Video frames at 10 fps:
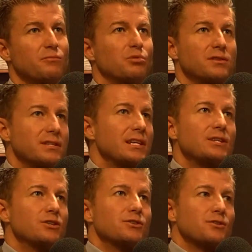of
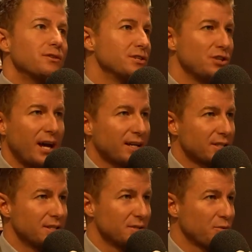procedures or
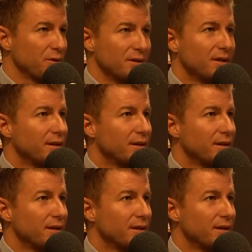injections would